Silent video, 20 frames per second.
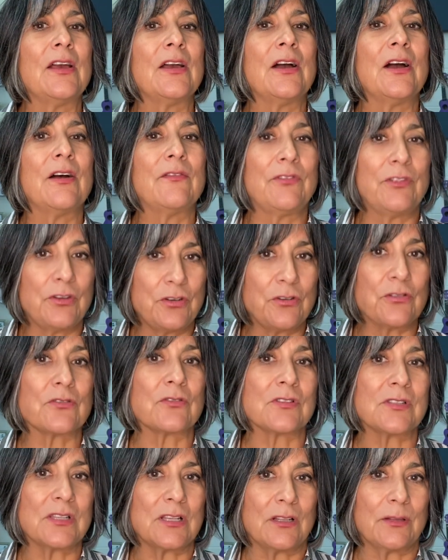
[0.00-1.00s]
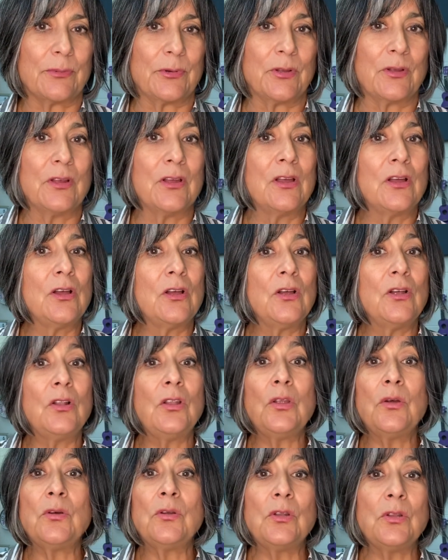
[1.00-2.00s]
of the neutral syllable.
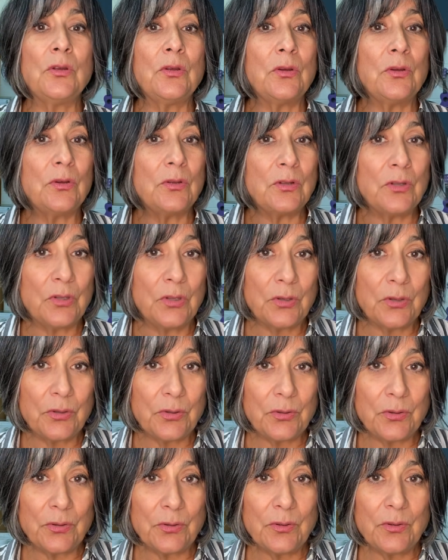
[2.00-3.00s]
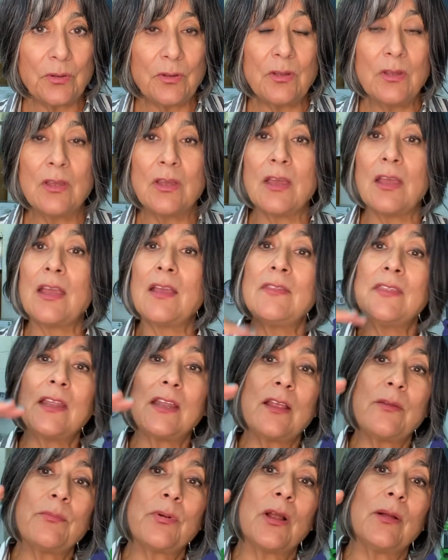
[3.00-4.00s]
Lulu, loo, loo. And
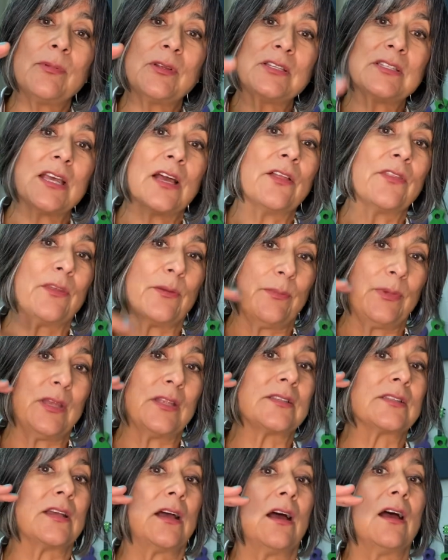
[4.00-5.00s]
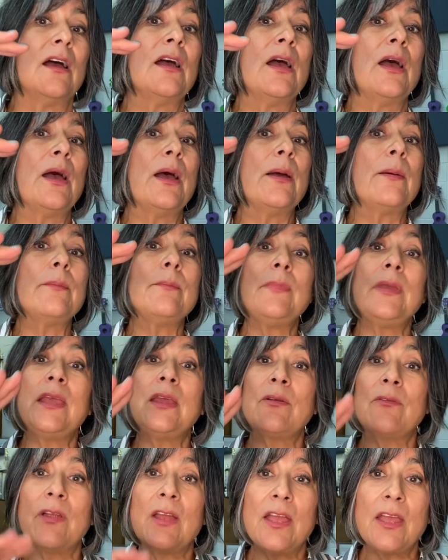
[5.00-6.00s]
then I probably tell them it's a
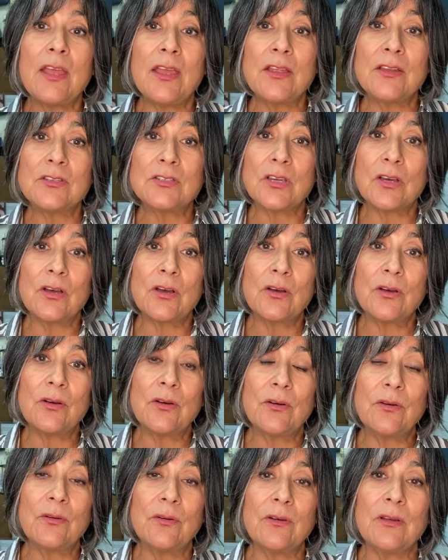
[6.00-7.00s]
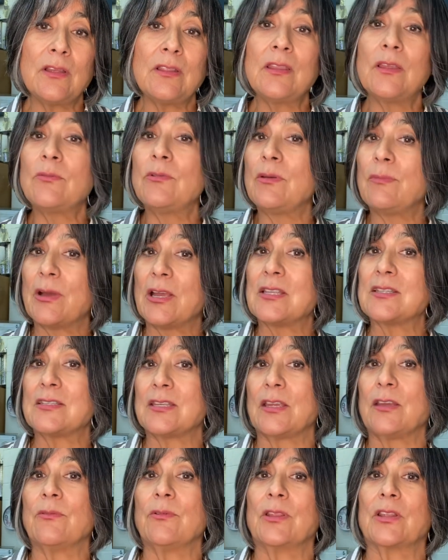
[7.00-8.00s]
mi re do. And then we might
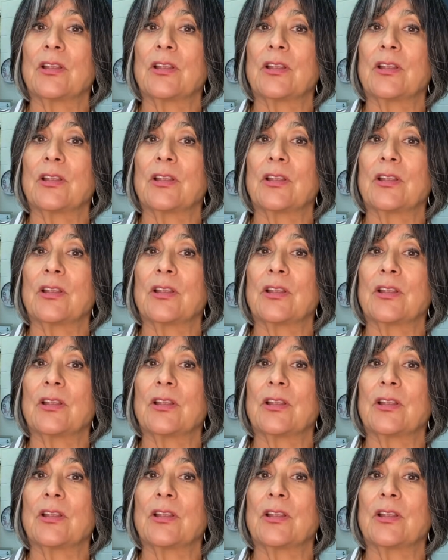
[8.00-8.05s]
sing it with